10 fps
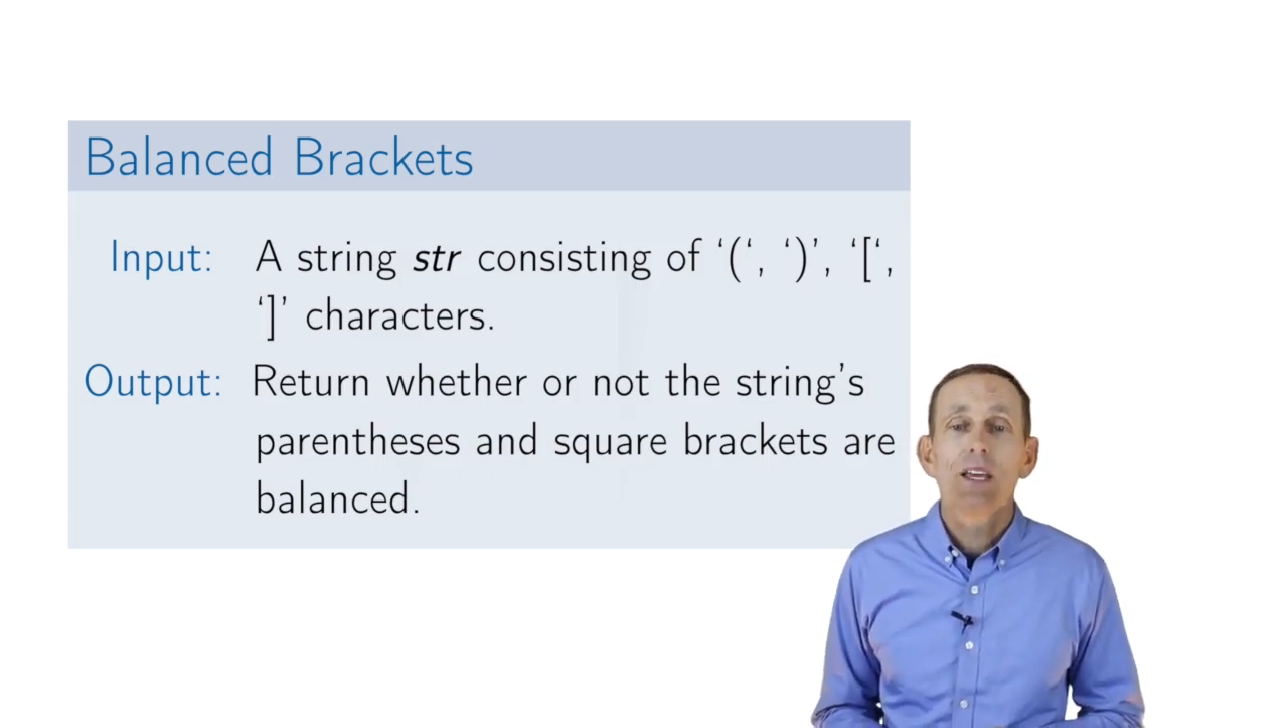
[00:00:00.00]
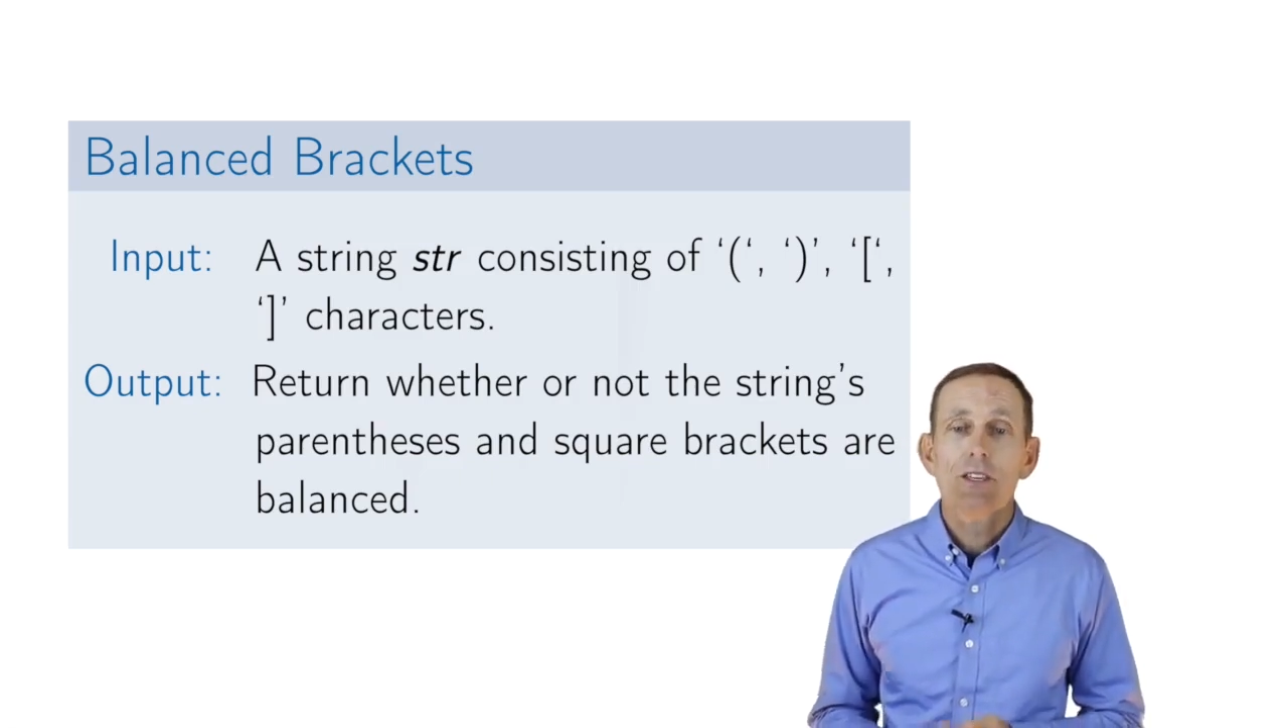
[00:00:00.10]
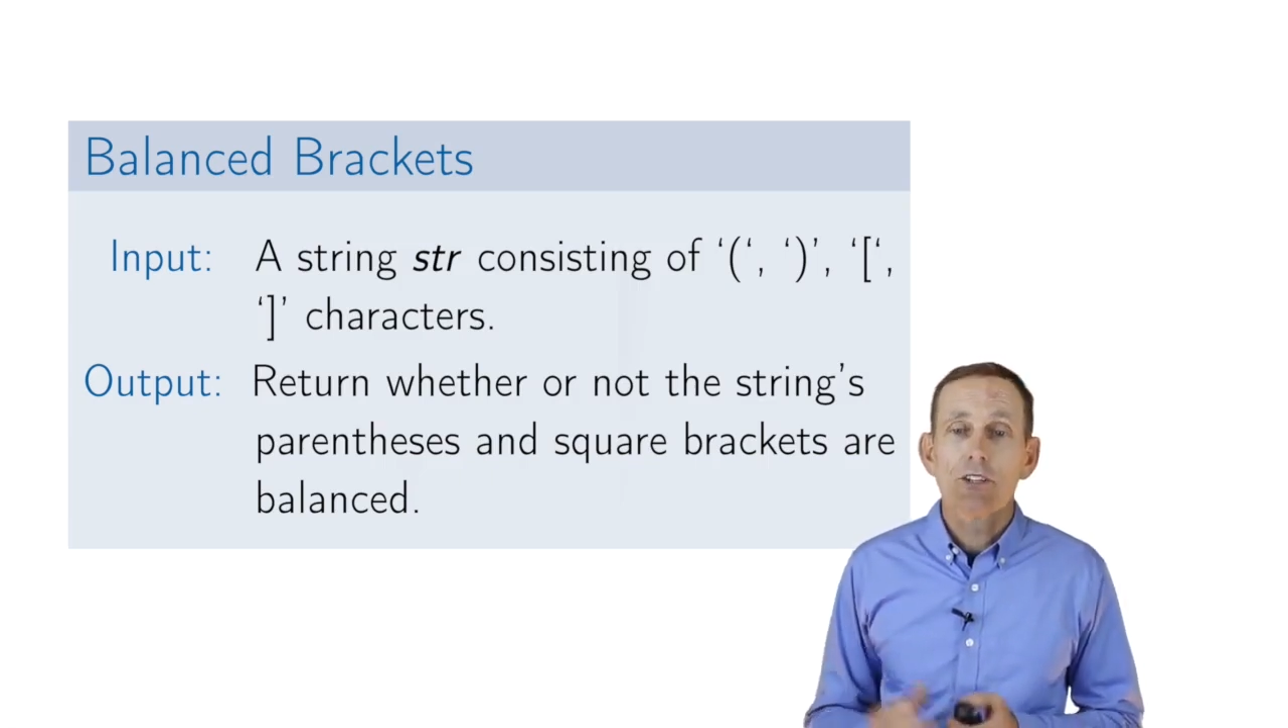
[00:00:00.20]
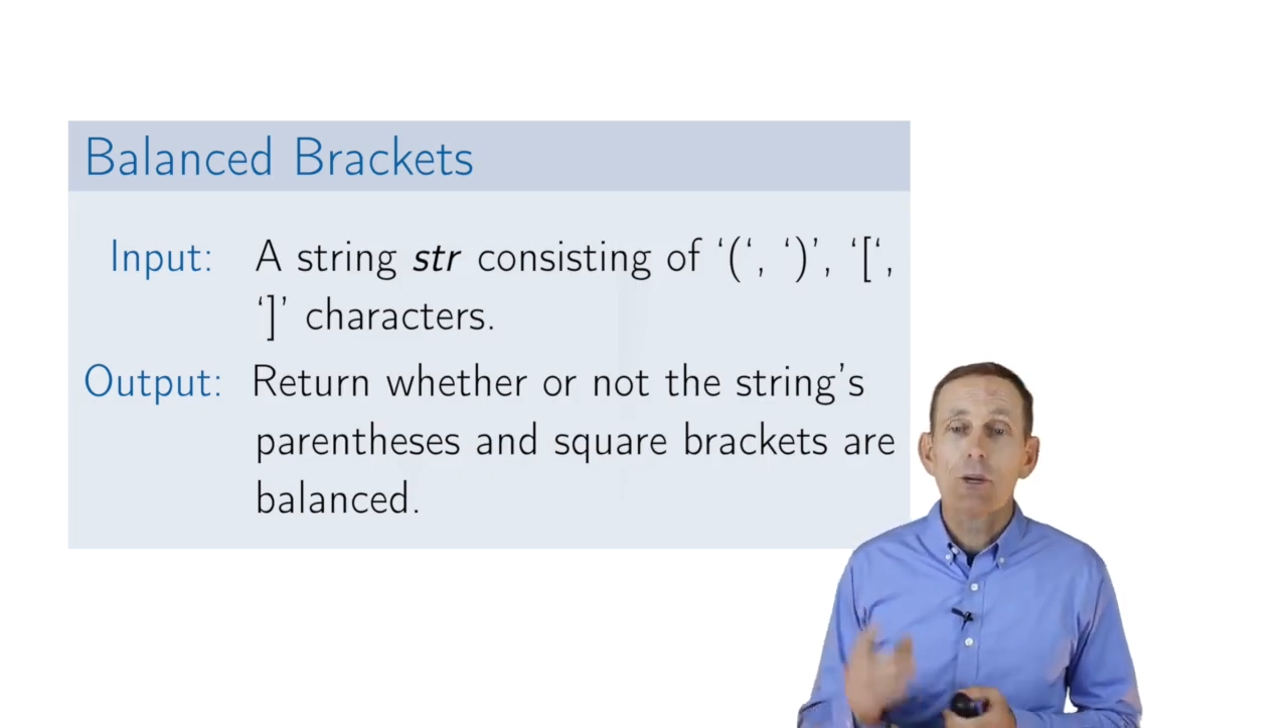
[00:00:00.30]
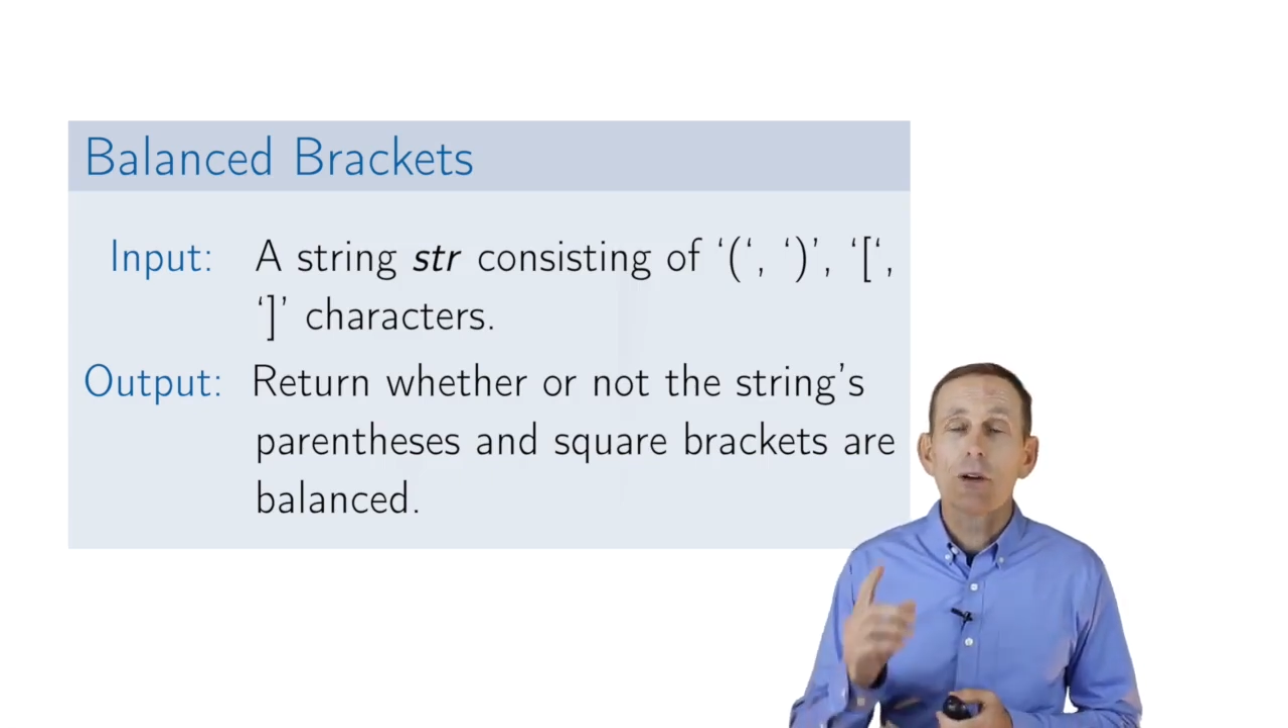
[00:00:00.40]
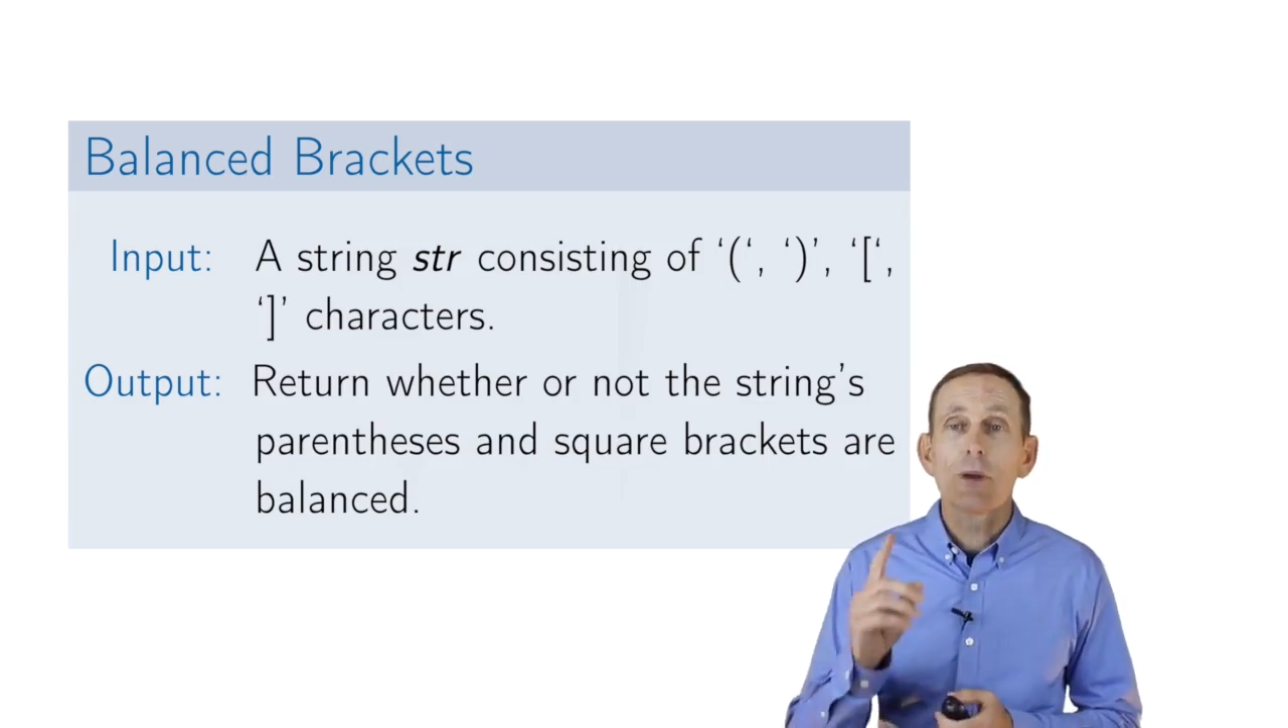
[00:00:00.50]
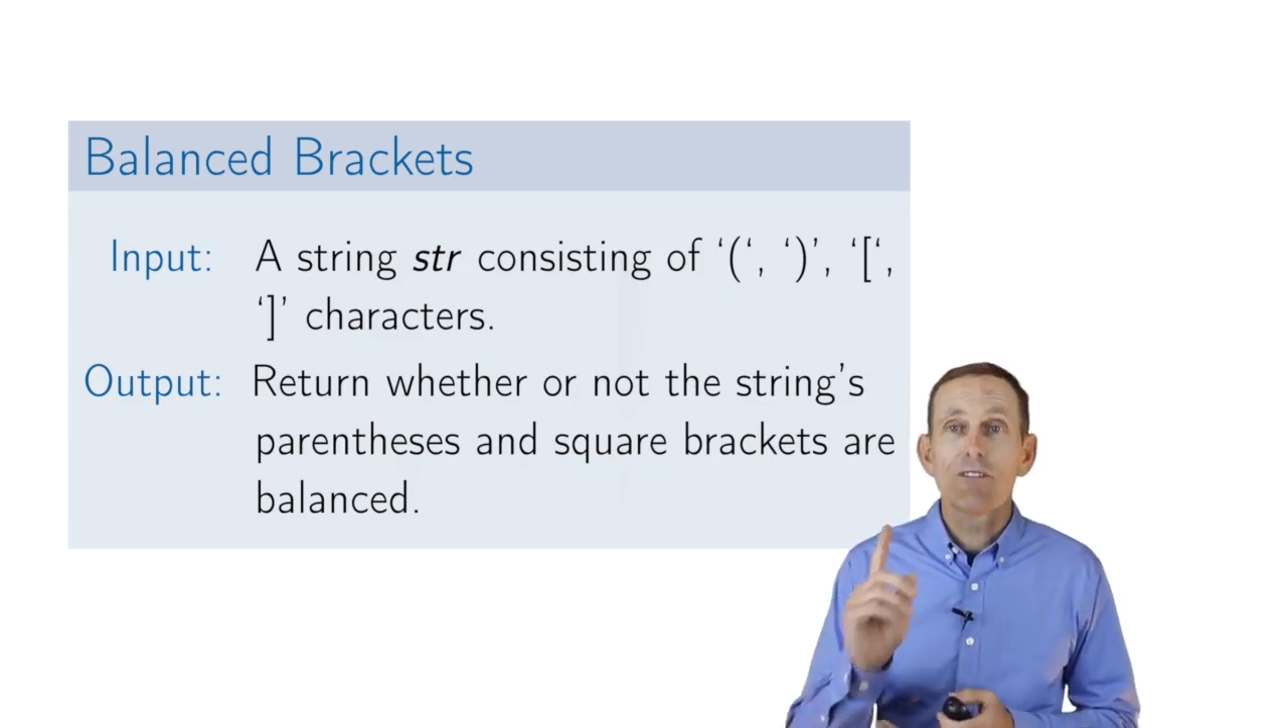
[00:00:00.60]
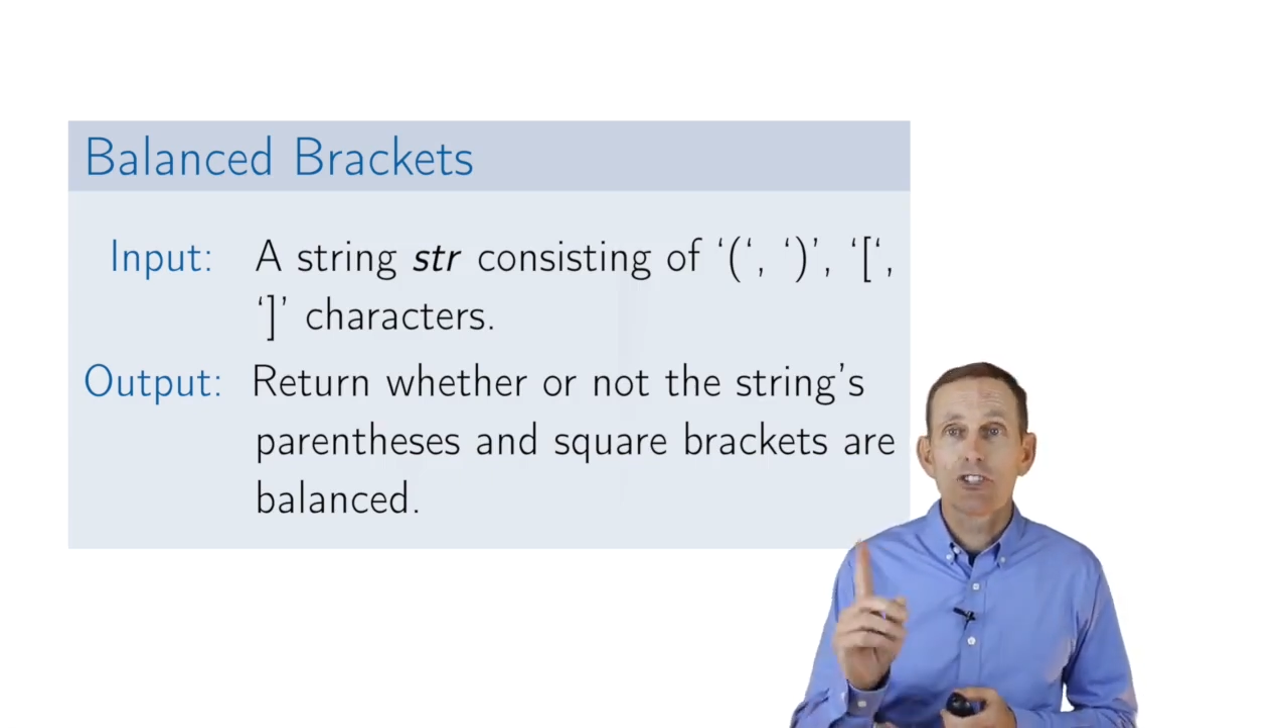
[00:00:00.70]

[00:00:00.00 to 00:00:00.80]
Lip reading: So here we have